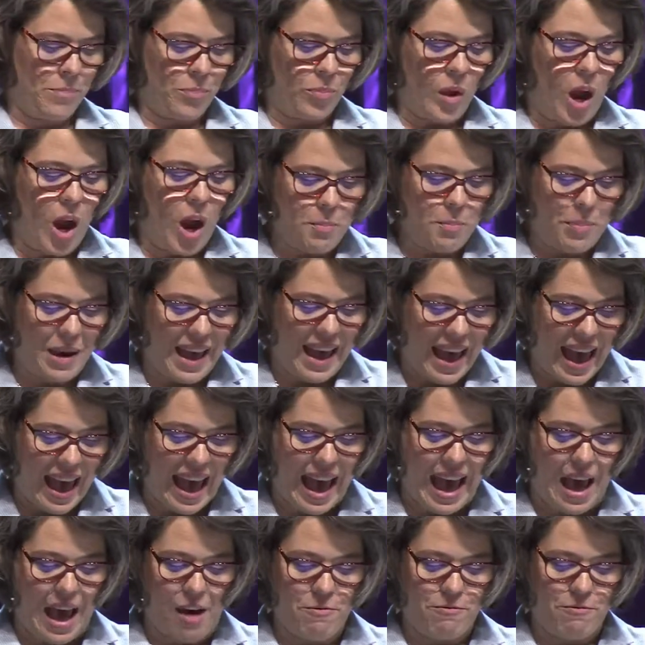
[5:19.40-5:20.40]
On
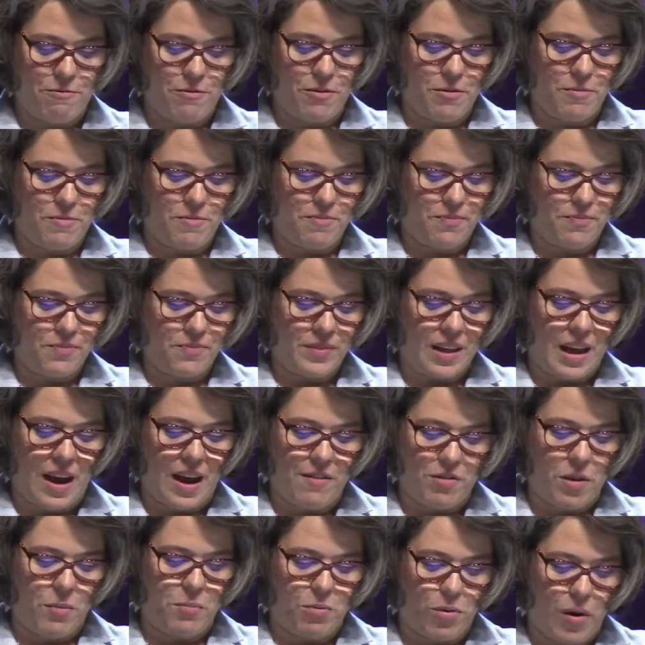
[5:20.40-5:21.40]
behalf of
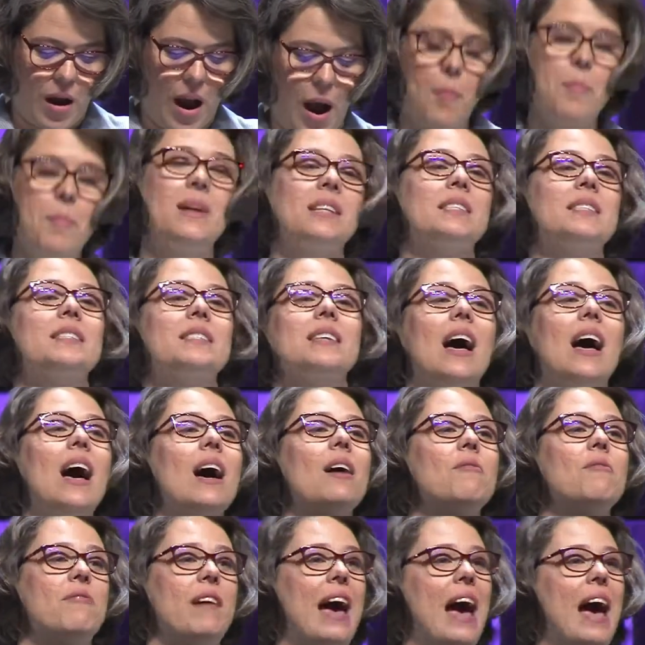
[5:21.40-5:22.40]
the promise
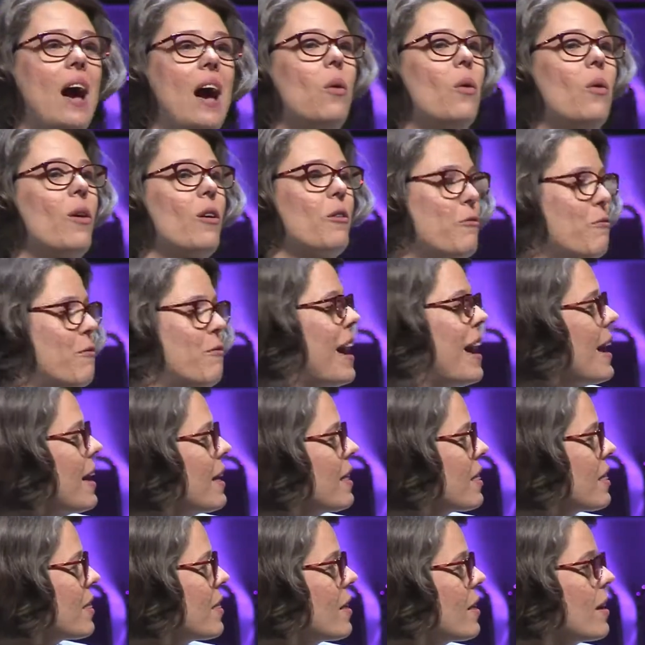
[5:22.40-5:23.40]
of our faith,
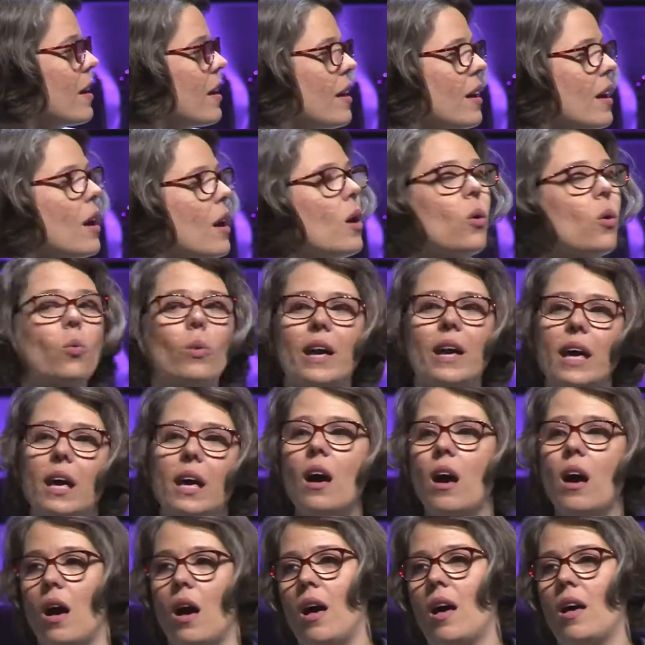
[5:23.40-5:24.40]
we
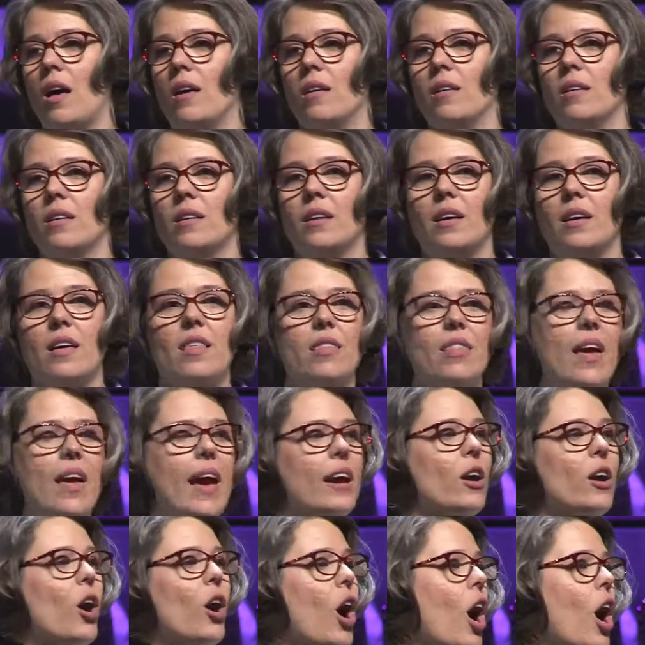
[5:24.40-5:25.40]
all
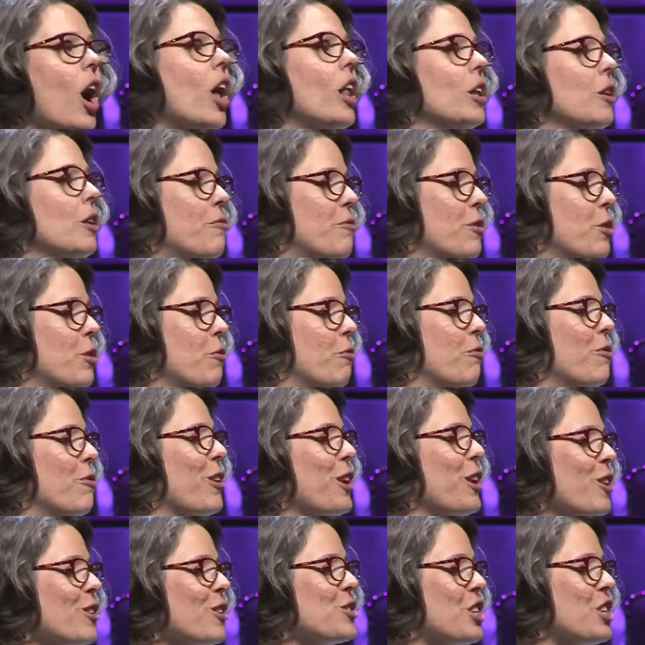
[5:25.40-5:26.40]
thank all of you for
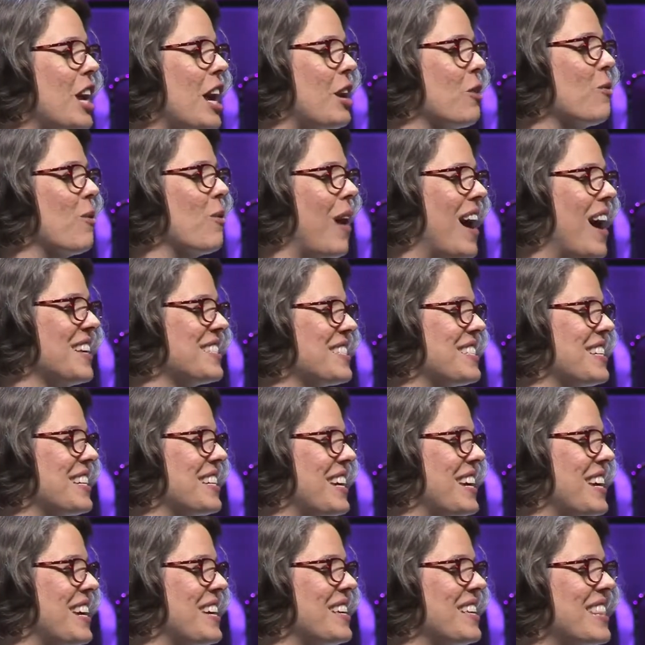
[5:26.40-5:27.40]
your
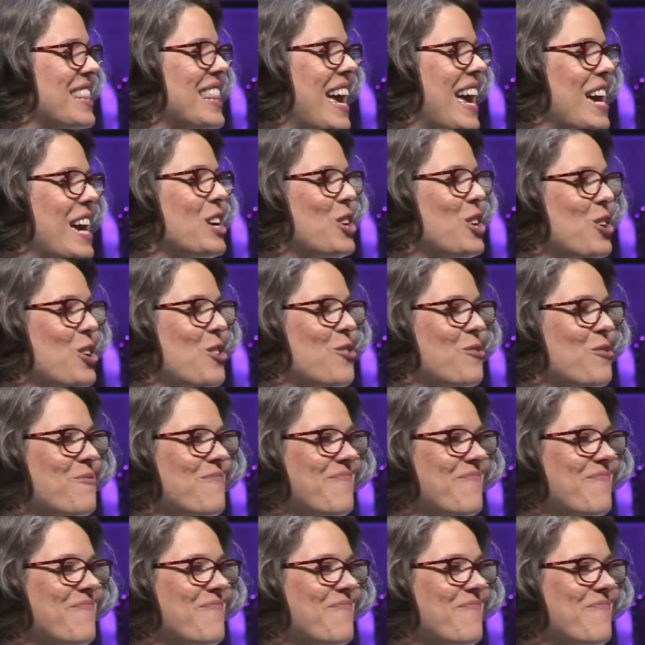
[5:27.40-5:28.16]
generosity. Thank you.